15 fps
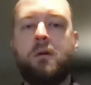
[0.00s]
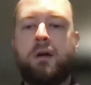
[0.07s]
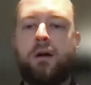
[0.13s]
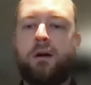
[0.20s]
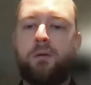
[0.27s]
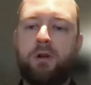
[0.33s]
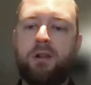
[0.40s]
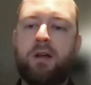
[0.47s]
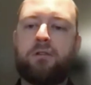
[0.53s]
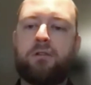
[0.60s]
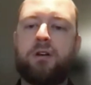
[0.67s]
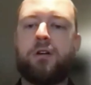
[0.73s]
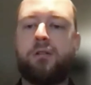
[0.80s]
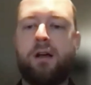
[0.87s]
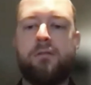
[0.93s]
whatever
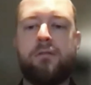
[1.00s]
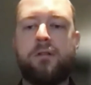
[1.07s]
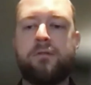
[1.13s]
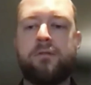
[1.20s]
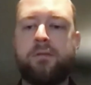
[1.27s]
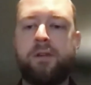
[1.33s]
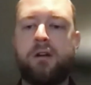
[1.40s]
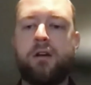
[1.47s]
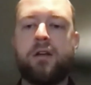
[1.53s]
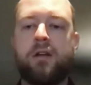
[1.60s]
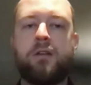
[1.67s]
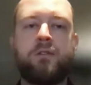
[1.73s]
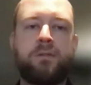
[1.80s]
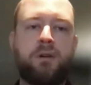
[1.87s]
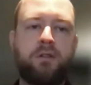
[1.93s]
your level of severity
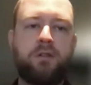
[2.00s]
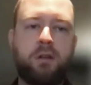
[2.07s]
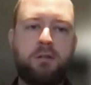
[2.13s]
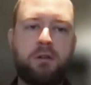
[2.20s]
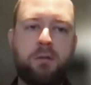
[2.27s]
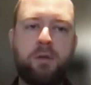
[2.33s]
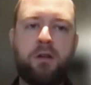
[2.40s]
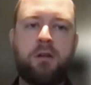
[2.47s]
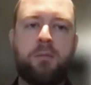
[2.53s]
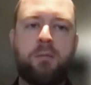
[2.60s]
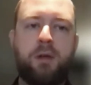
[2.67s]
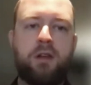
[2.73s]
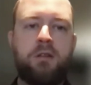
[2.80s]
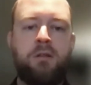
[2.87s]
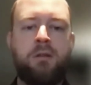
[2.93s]
is for a secret being committed.